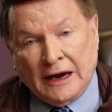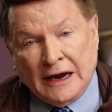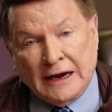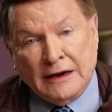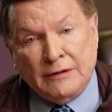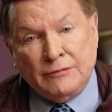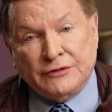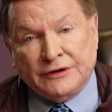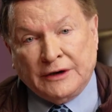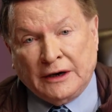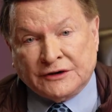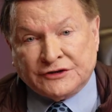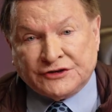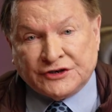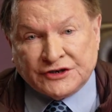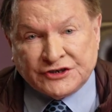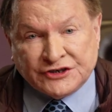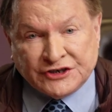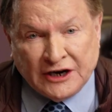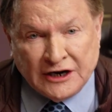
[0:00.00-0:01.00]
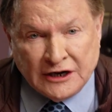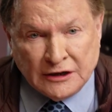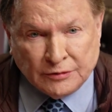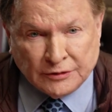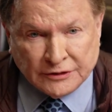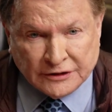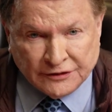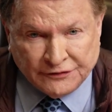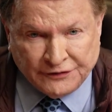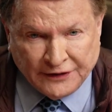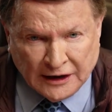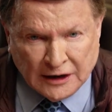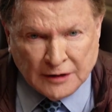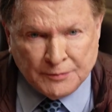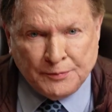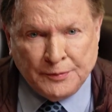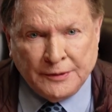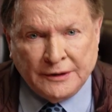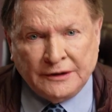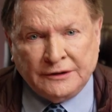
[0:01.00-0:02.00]
aimed at sustainable
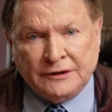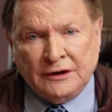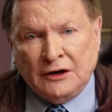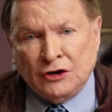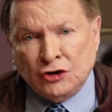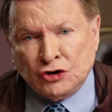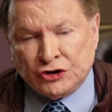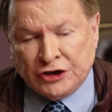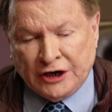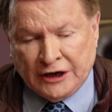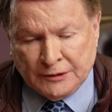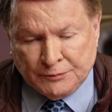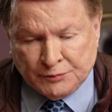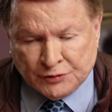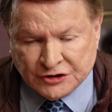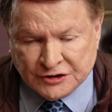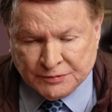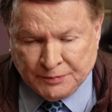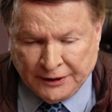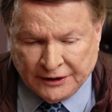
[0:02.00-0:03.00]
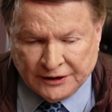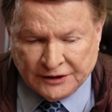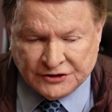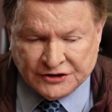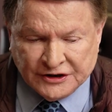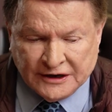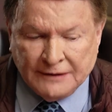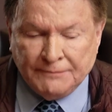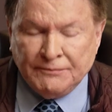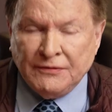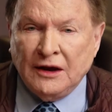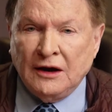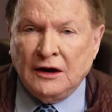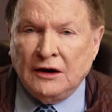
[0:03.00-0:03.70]
development, shared prosperity.